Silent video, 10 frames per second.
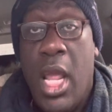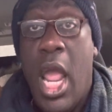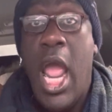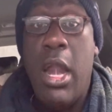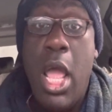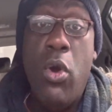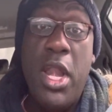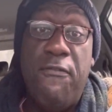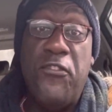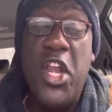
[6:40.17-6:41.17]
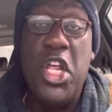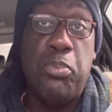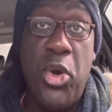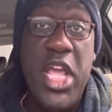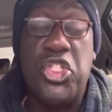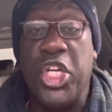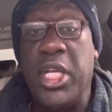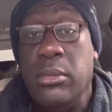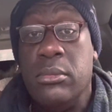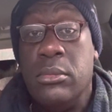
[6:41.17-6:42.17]
And then when he finished
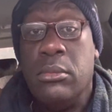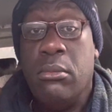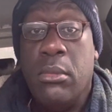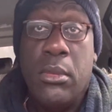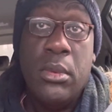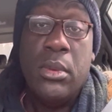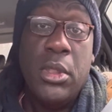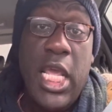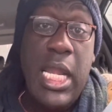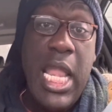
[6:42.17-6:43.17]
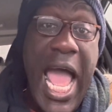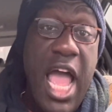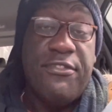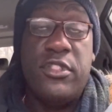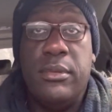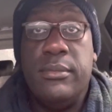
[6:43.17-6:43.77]
preaching, he left.